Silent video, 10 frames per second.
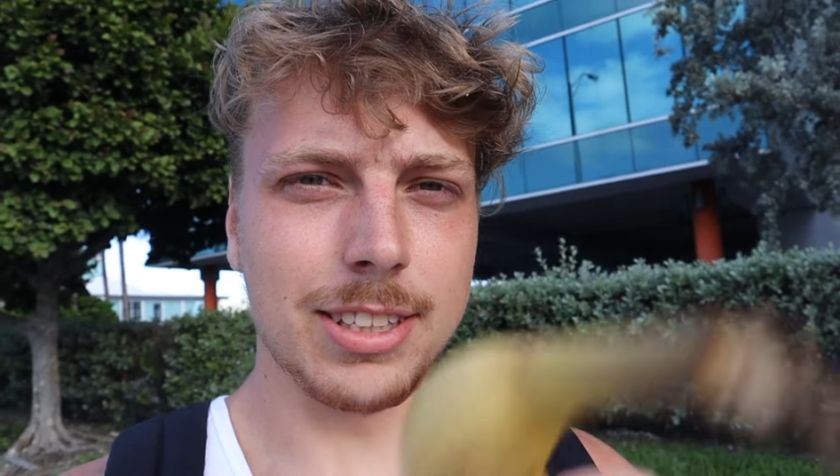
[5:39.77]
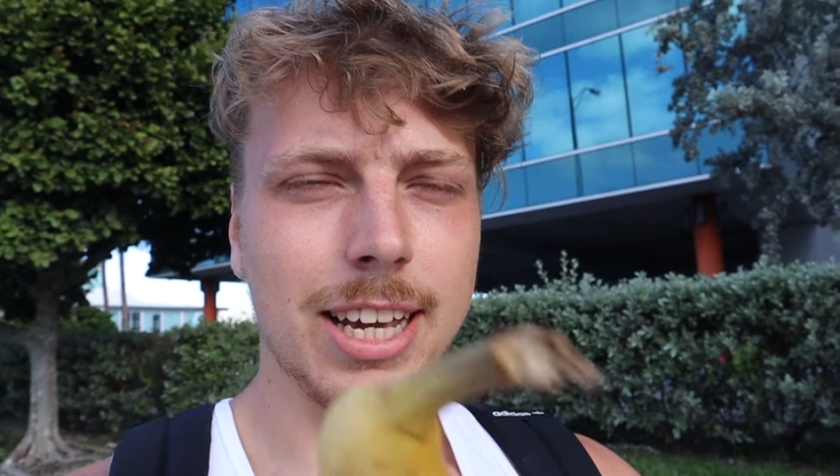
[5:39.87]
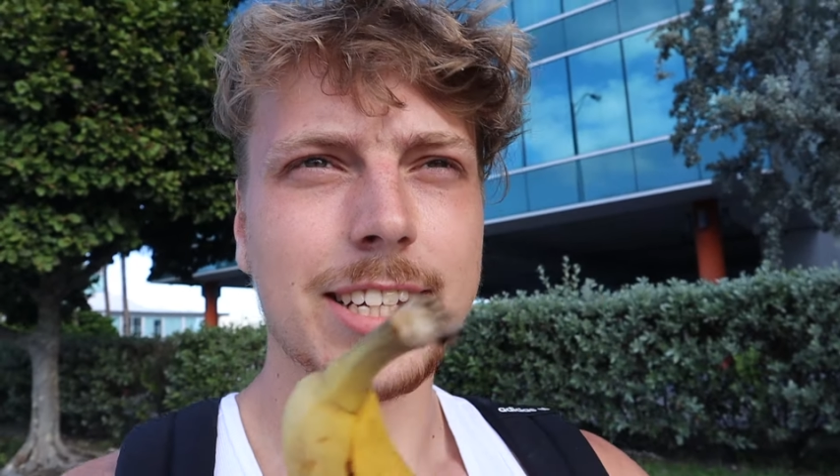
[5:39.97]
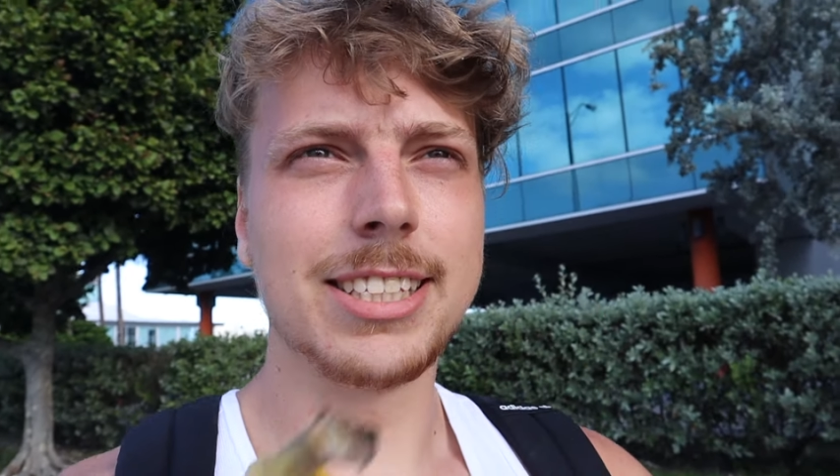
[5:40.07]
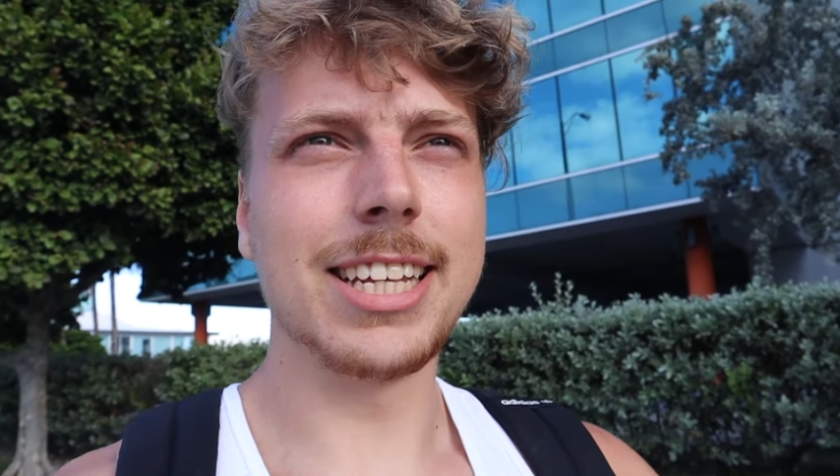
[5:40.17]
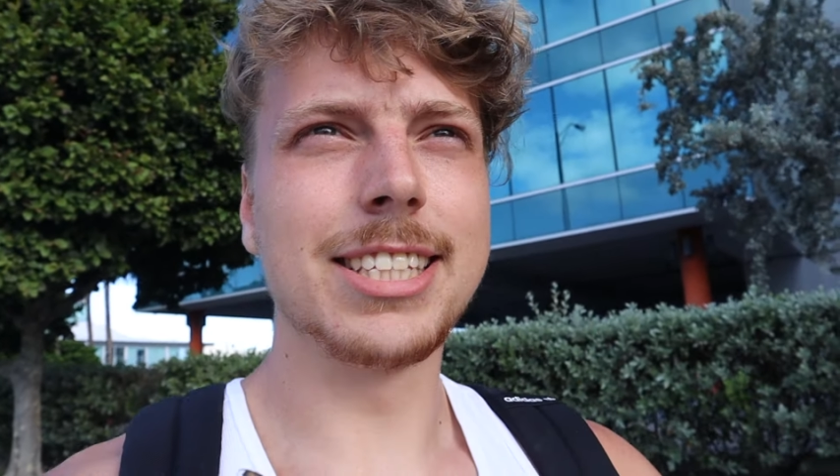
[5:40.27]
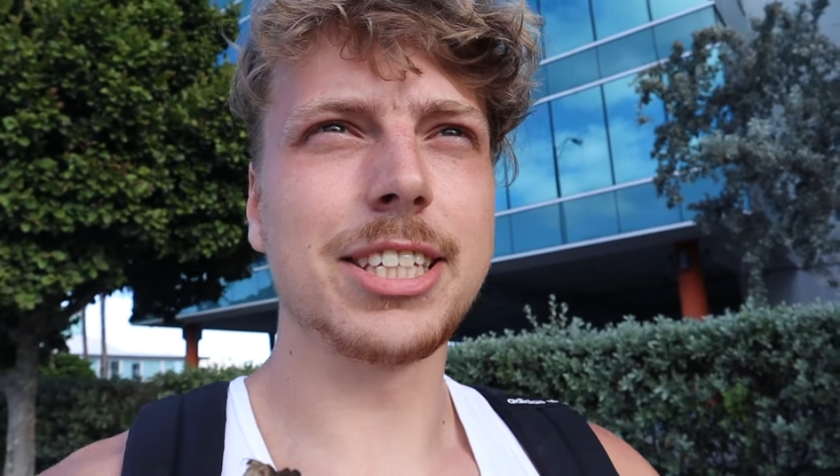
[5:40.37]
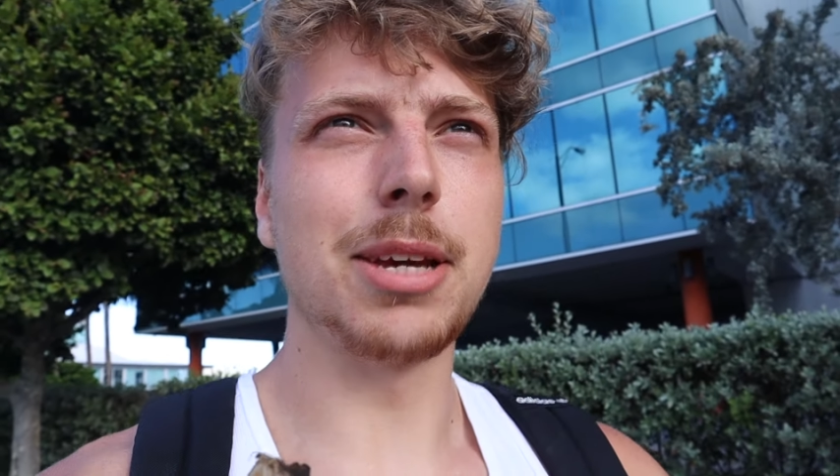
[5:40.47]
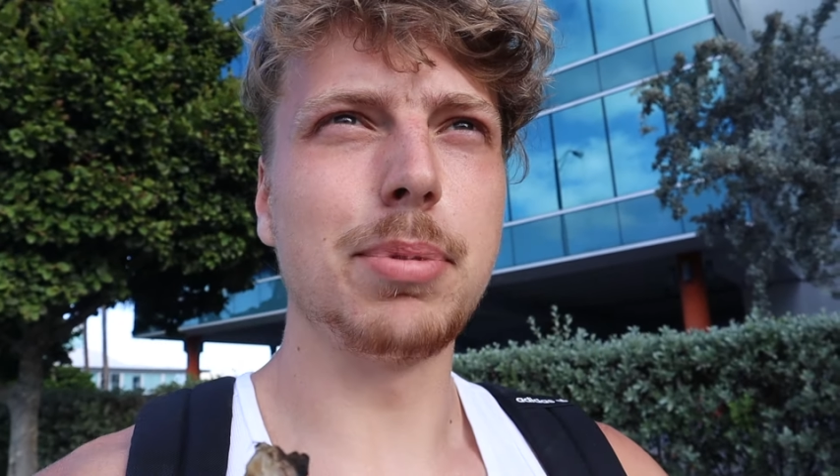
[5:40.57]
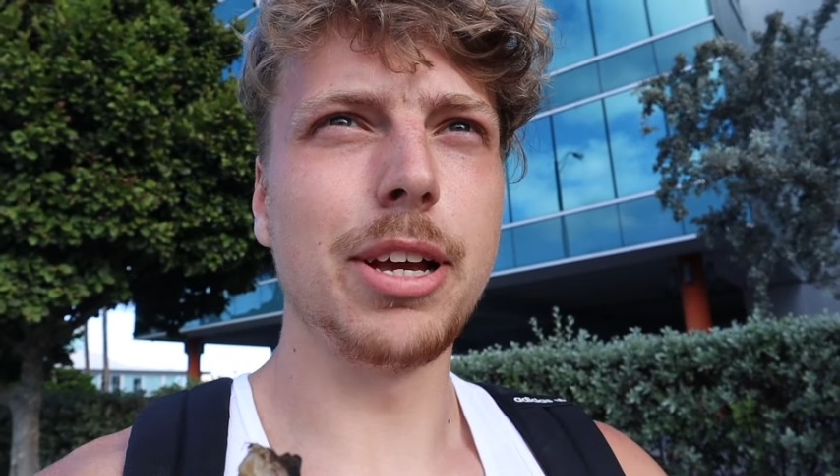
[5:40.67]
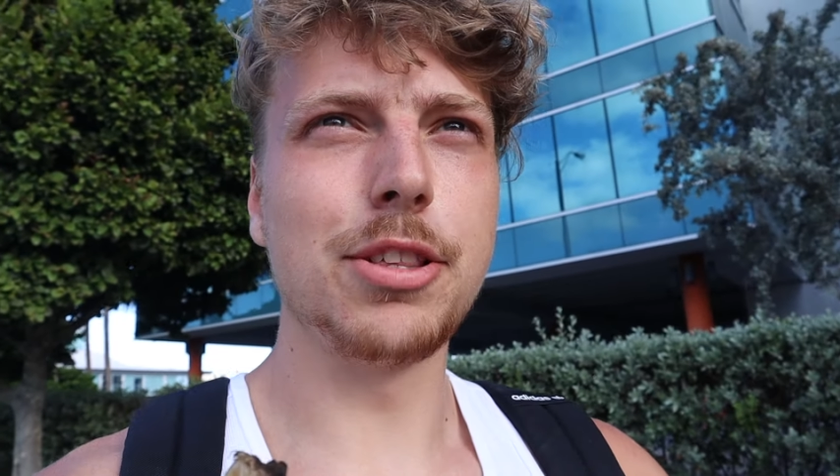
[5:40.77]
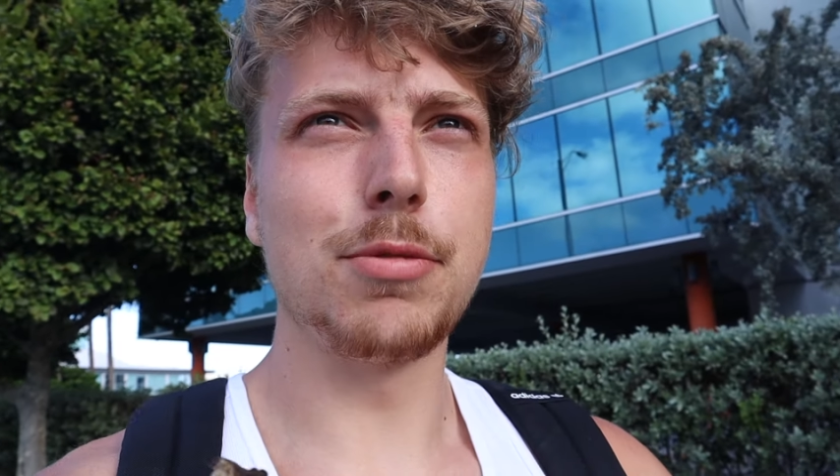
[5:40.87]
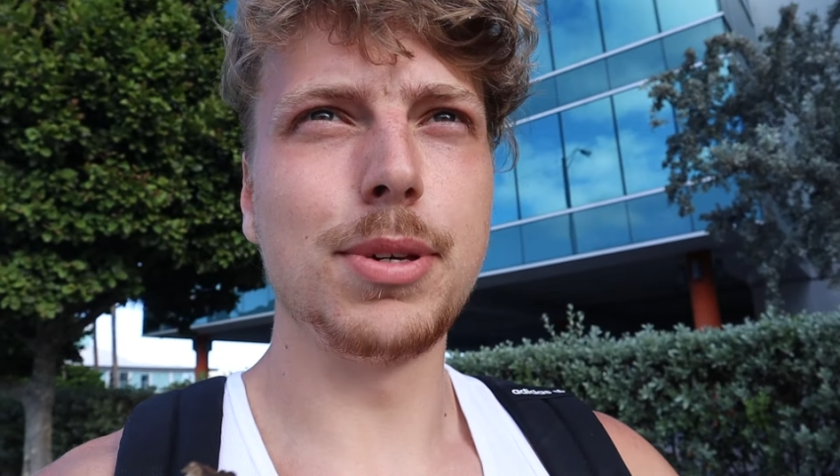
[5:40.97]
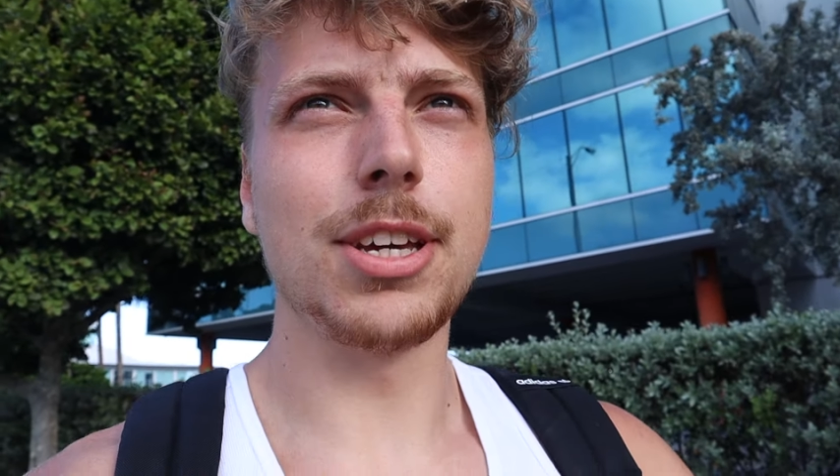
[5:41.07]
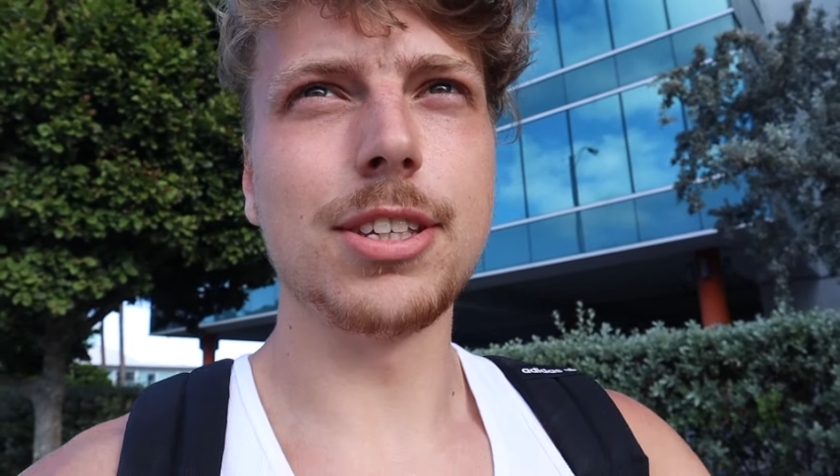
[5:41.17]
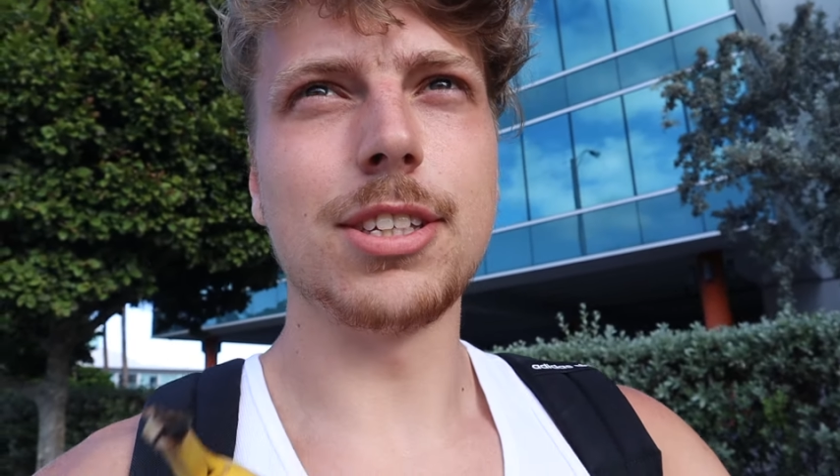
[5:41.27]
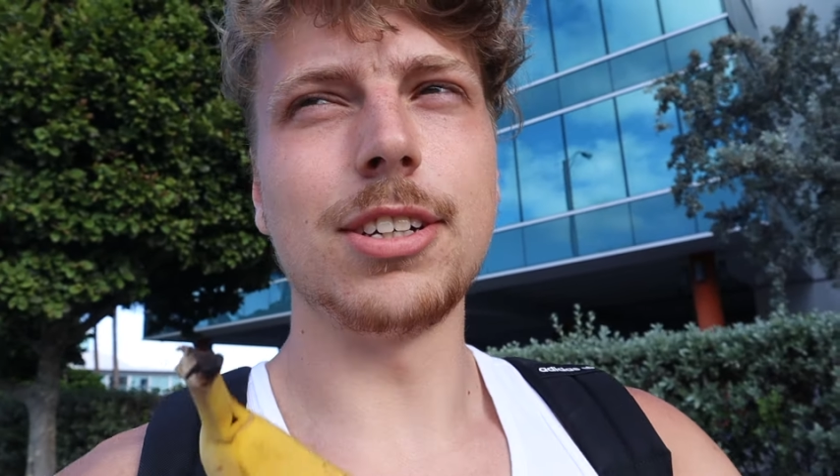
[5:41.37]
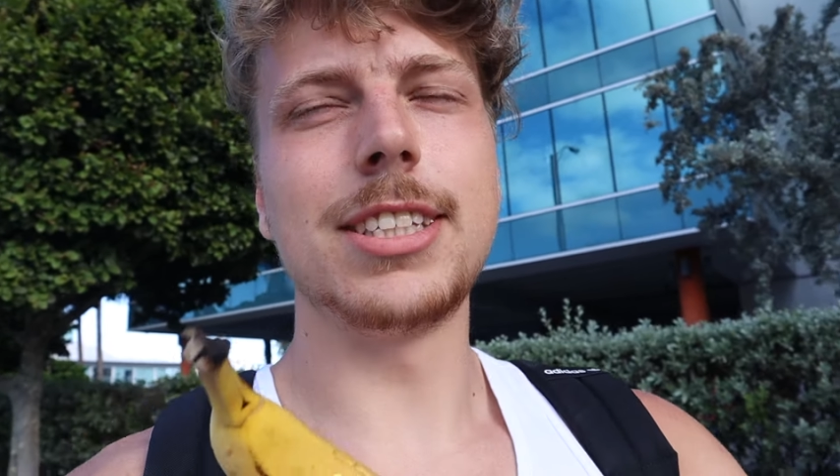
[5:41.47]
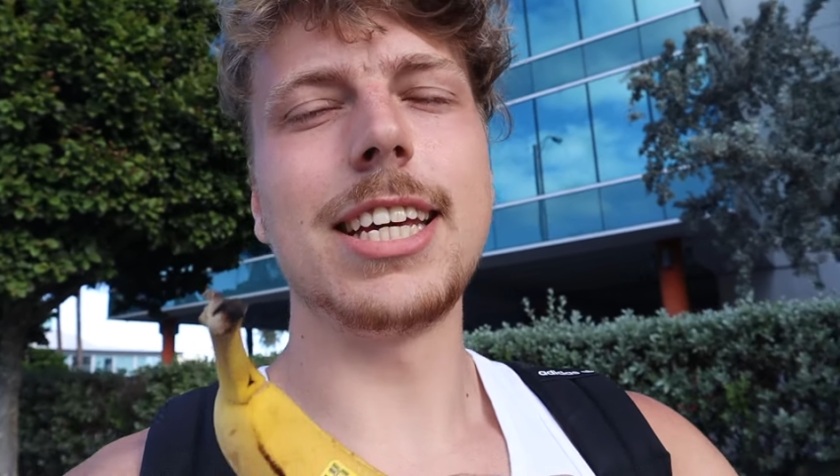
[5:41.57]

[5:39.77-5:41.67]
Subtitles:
I did skip lunch because on